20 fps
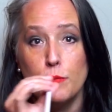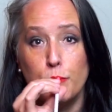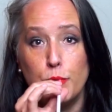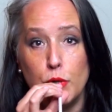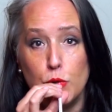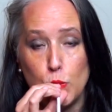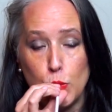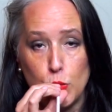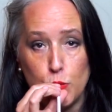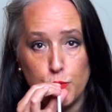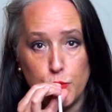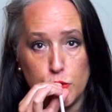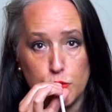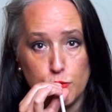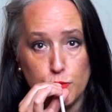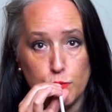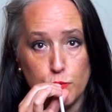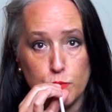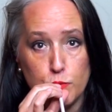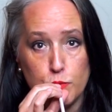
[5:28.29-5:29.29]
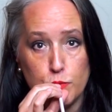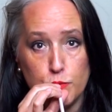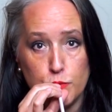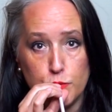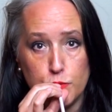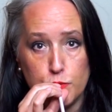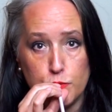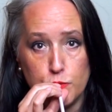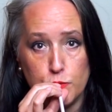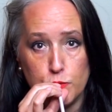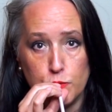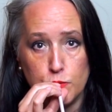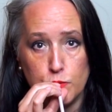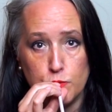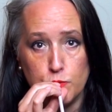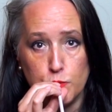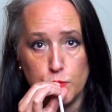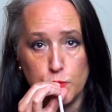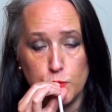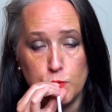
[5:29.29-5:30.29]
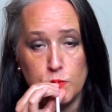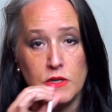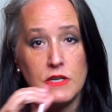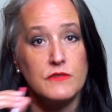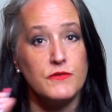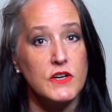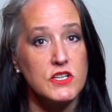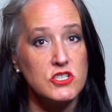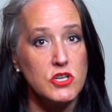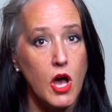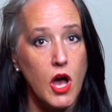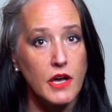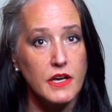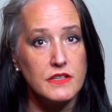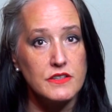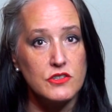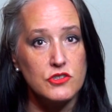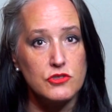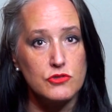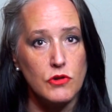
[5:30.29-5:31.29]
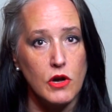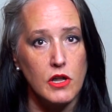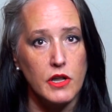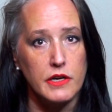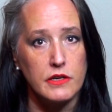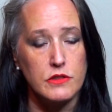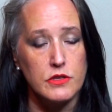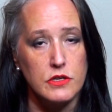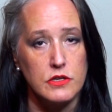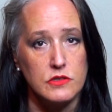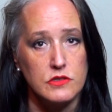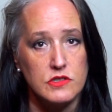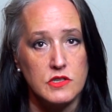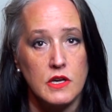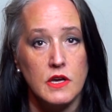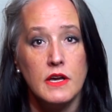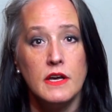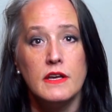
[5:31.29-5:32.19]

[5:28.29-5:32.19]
but if I talk in this style like this, if I talk in this style like this,